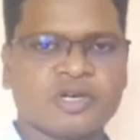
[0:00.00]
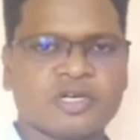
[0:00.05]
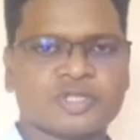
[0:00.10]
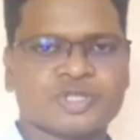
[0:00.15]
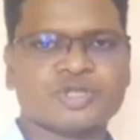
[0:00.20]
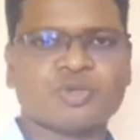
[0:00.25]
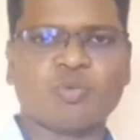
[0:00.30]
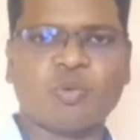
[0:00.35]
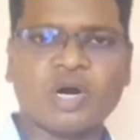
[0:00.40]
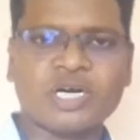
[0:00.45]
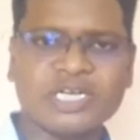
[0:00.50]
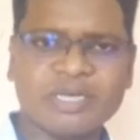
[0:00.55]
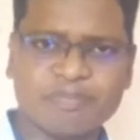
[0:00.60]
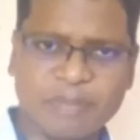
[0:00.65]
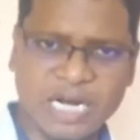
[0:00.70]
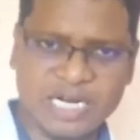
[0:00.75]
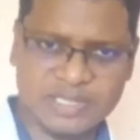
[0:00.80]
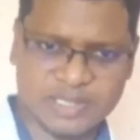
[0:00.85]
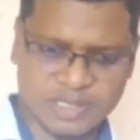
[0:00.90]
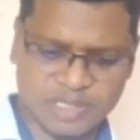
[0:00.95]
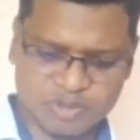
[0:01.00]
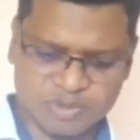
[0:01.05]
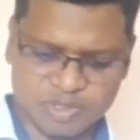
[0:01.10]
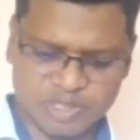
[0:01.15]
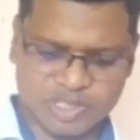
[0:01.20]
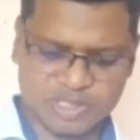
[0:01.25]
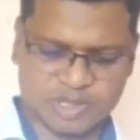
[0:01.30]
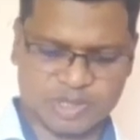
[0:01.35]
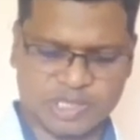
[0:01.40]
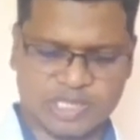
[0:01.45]
So what are past
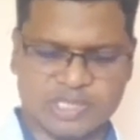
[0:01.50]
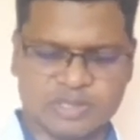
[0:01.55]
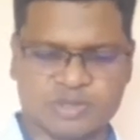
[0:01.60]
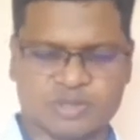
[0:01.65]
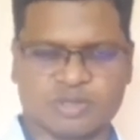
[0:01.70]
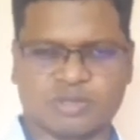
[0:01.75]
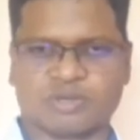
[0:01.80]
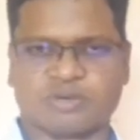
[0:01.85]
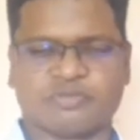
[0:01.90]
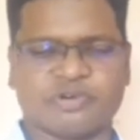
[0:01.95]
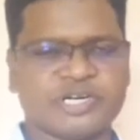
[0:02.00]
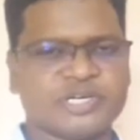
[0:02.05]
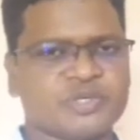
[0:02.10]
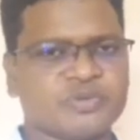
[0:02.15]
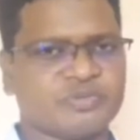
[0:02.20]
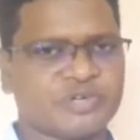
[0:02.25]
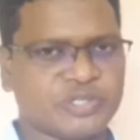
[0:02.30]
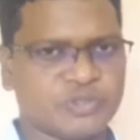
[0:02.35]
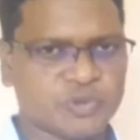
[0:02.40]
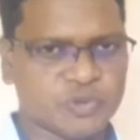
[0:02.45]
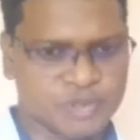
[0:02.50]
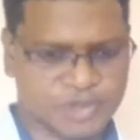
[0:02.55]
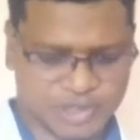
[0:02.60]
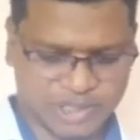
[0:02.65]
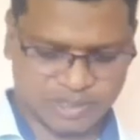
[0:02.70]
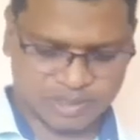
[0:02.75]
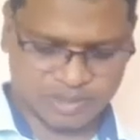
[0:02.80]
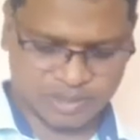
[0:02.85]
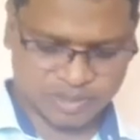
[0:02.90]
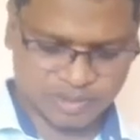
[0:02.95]
continuous tense, or when do we use
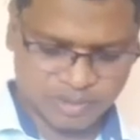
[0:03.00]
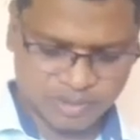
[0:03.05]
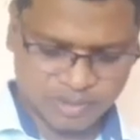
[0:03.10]
it?